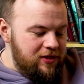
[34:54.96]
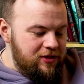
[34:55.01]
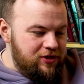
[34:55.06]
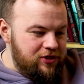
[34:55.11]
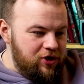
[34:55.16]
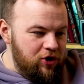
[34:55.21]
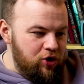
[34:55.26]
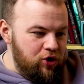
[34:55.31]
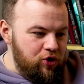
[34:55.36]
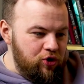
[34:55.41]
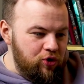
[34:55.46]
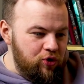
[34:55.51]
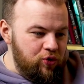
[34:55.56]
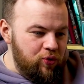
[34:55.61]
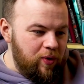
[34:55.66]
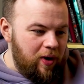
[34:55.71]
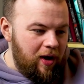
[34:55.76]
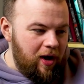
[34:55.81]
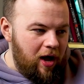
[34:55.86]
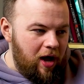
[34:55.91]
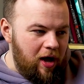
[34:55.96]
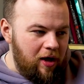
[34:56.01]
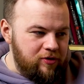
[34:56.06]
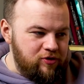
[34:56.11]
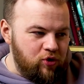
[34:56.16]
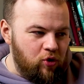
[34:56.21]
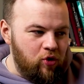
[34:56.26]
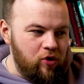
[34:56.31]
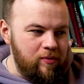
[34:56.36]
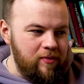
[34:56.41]
to a
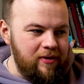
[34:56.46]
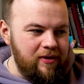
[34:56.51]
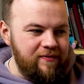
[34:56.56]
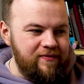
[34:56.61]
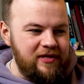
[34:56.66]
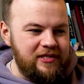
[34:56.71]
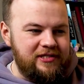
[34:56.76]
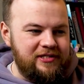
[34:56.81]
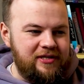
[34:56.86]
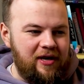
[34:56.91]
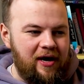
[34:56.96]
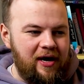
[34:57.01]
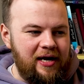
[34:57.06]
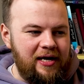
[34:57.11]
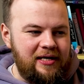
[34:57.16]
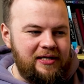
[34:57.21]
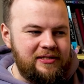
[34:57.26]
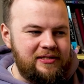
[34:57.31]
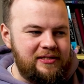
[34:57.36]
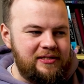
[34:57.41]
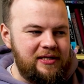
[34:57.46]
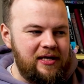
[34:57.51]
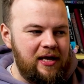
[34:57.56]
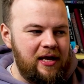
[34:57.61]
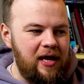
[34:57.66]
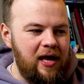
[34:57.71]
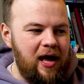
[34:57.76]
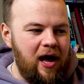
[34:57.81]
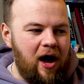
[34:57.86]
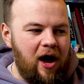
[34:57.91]
tournament of this size,
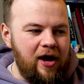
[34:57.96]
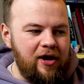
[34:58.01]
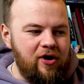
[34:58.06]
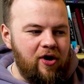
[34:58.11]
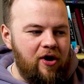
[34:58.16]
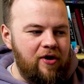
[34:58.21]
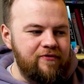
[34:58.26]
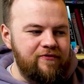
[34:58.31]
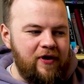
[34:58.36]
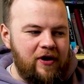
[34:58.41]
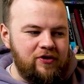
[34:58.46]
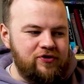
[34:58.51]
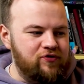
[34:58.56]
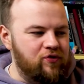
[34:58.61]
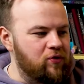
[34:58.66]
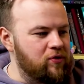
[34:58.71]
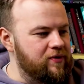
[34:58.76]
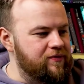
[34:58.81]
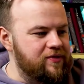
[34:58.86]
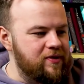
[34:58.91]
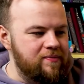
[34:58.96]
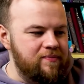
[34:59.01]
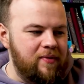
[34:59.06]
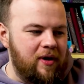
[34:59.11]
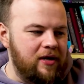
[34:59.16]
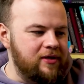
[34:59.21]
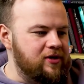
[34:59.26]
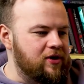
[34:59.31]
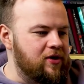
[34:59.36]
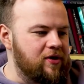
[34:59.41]
I can't vouch for all of them.
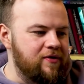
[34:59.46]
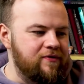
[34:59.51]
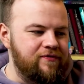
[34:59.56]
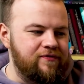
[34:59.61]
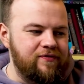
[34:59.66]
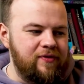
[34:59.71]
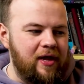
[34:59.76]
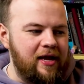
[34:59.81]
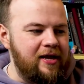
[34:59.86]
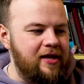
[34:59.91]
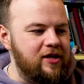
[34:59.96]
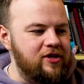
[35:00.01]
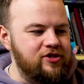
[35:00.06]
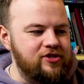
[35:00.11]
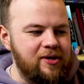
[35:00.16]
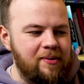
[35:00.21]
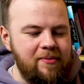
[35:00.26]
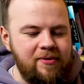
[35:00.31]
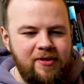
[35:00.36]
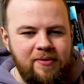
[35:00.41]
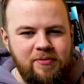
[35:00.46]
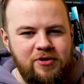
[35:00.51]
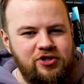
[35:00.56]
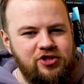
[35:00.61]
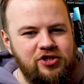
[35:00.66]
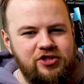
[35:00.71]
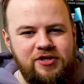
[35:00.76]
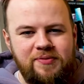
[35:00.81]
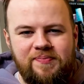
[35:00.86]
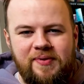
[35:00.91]
I don't know if like some of them are
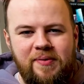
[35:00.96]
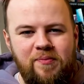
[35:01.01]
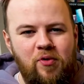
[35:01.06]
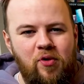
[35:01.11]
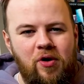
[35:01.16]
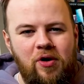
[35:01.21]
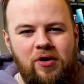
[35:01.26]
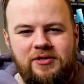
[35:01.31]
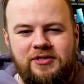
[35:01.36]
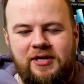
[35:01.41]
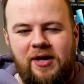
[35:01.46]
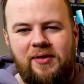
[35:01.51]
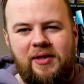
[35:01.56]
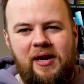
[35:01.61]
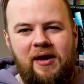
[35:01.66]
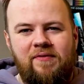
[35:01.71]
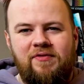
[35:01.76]
just a bit more hostile than